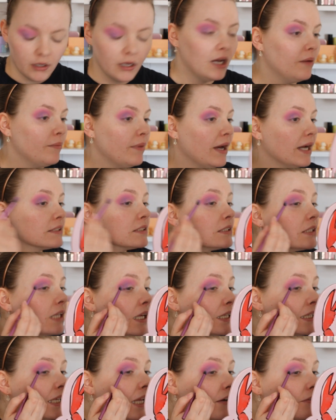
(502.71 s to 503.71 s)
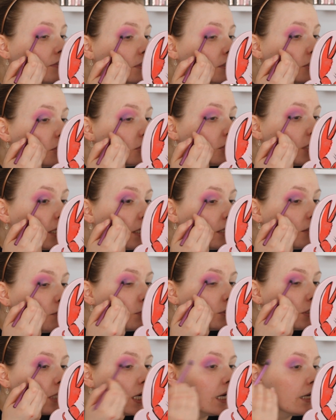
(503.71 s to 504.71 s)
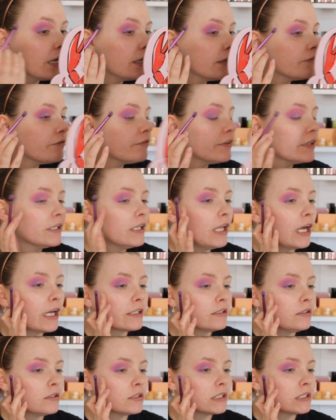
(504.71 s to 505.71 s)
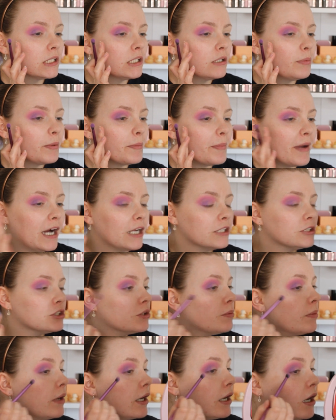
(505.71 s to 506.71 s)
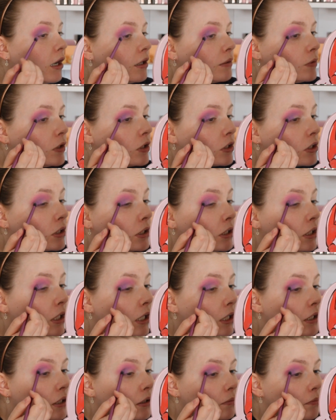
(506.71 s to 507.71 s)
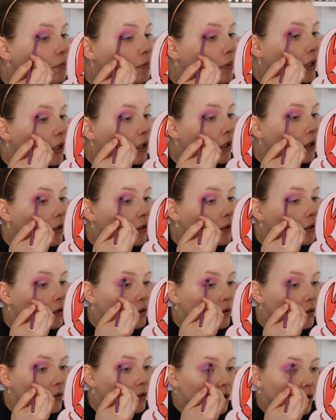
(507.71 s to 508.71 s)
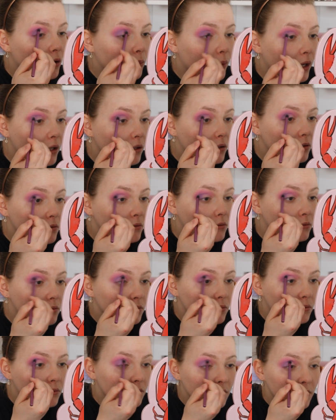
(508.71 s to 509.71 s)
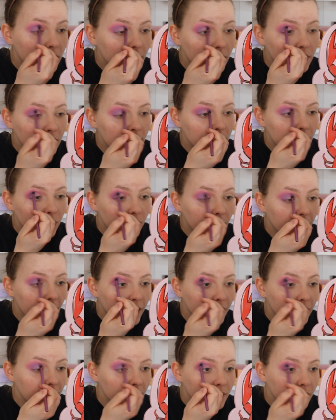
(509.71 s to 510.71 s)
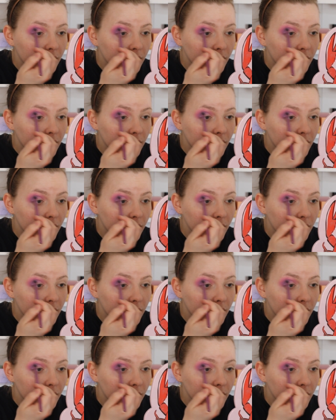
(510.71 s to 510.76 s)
And back to that lavender shade, which I feel like looks a little bit patchy on my eye, I'm not gonna lie, but oh well, it's okay.